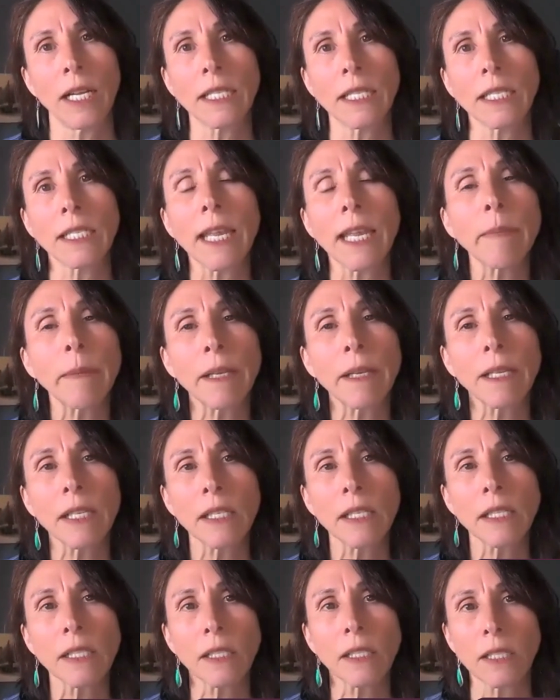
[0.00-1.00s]

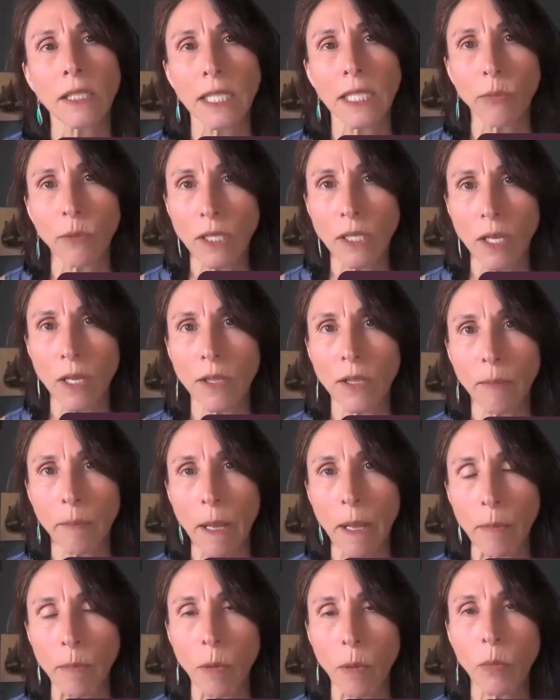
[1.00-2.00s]
statements. See what's on the
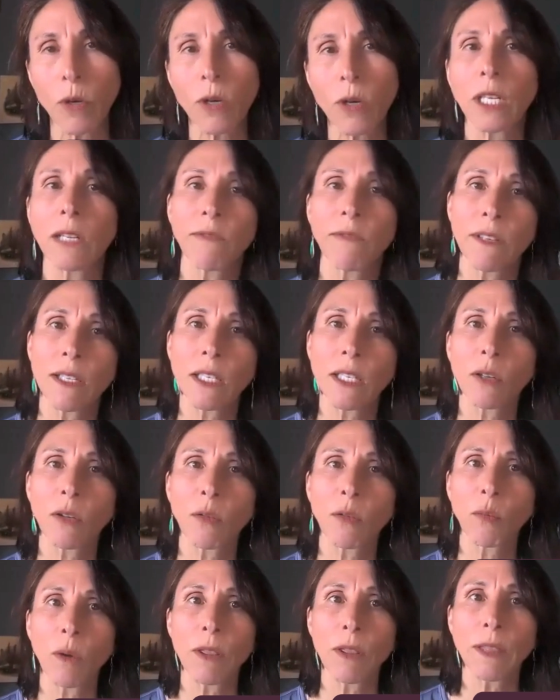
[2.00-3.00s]
paperwork, and if it's
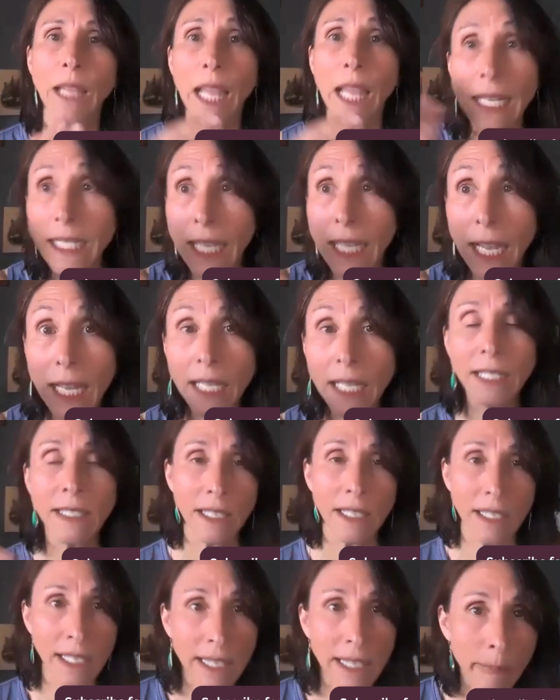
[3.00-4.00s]
what they said
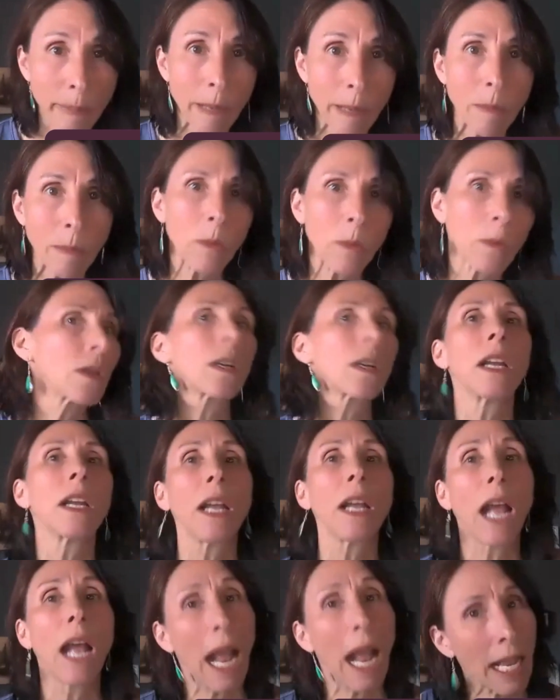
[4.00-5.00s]
isn't in the paperwork,
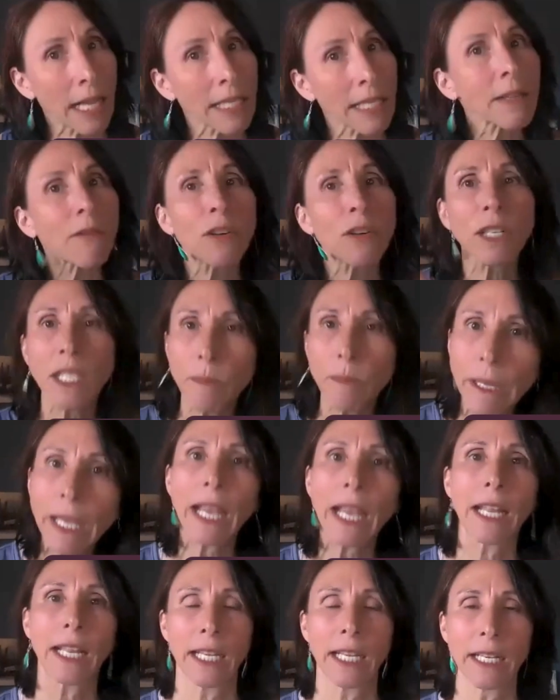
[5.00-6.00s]
ask for it to be
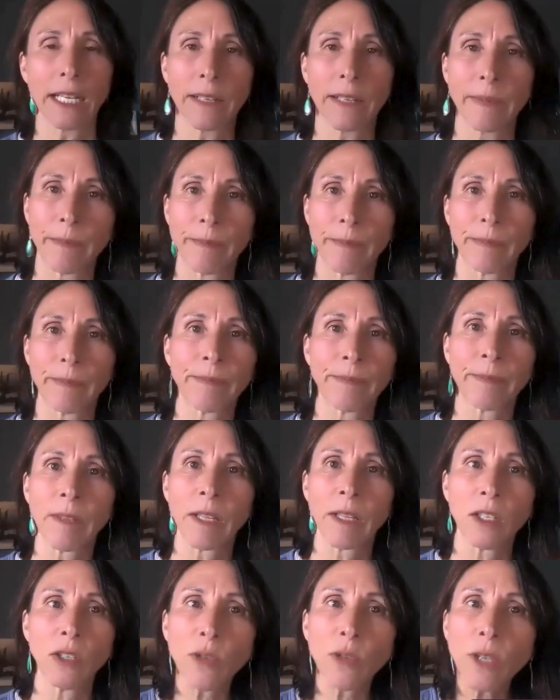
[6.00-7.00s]
added.
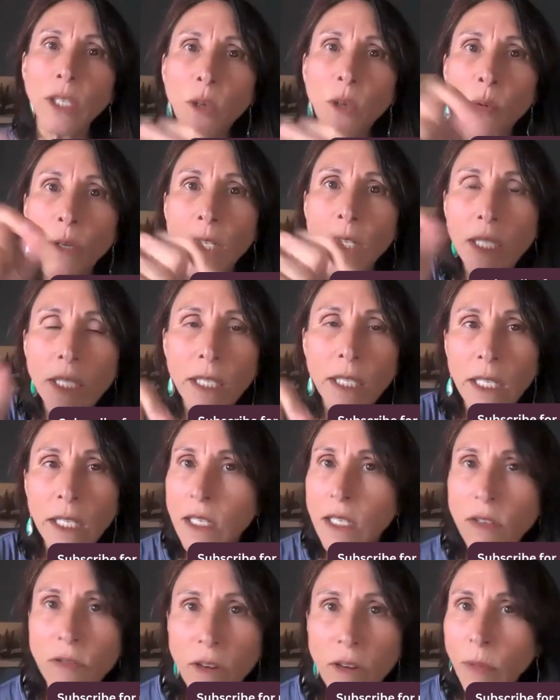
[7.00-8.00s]
You can always
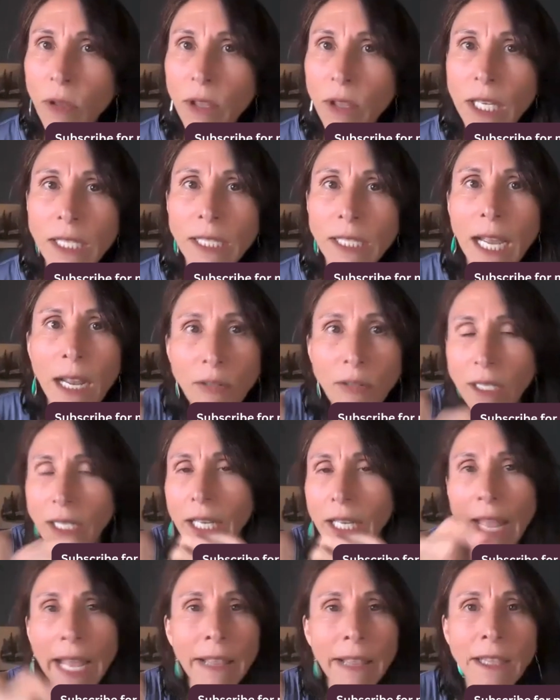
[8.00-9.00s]
scribble things out
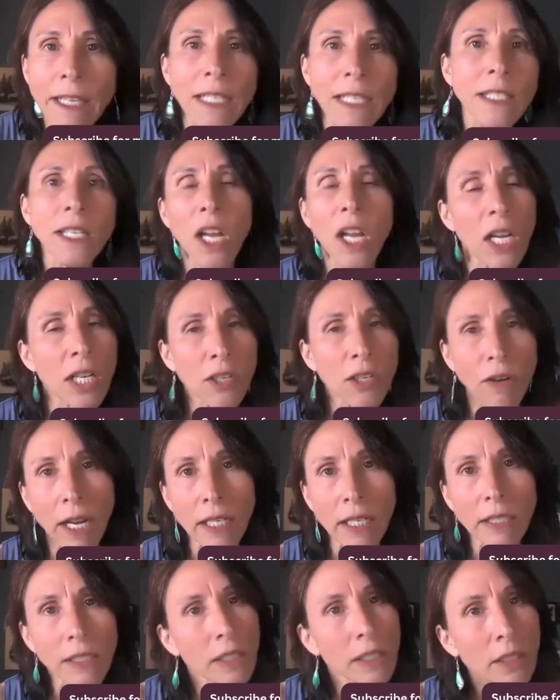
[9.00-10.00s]
and add things to
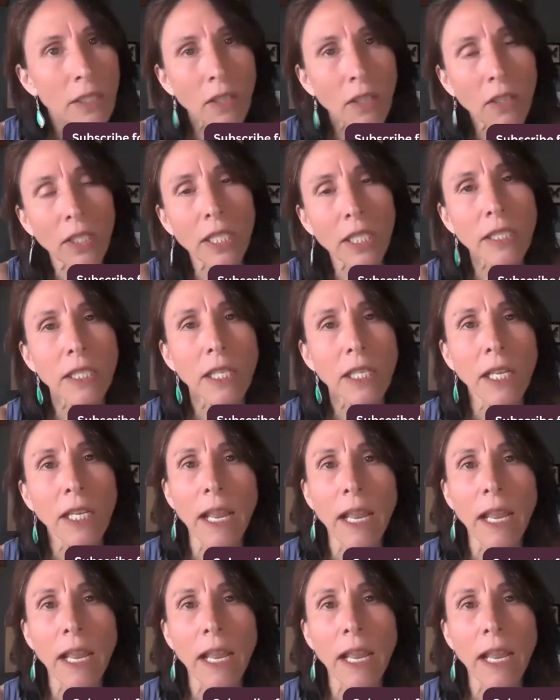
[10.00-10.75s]
contracts, as long as